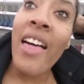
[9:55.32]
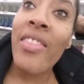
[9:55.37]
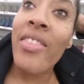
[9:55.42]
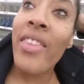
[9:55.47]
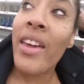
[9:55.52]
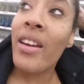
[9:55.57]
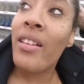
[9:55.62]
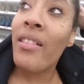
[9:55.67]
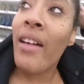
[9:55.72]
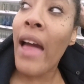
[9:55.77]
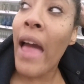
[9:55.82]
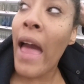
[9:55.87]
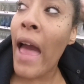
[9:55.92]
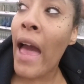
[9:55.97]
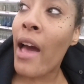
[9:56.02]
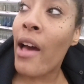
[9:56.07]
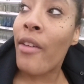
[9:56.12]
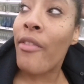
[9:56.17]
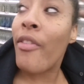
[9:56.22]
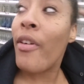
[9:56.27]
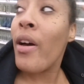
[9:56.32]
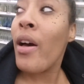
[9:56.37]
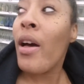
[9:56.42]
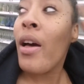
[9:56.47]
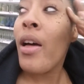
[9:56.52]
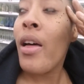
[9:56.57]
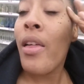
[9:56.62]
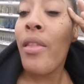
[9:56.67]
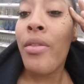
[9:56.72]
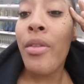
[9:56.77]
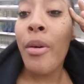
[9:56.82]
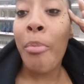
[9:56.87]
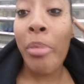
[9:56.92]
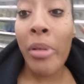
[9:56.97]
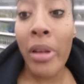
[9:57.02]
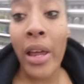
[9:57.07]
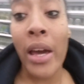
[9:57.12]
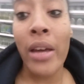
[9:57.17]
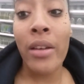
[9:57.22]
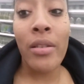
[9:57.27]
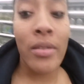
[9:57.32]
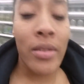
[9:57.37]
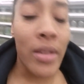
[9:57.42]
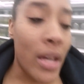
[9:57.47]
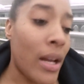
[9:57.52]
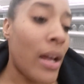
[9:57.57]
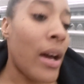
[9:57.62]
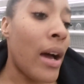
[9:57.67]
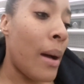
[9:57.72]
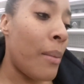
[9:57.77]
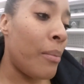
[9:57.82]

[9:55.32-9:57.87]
yeah they don't have the planner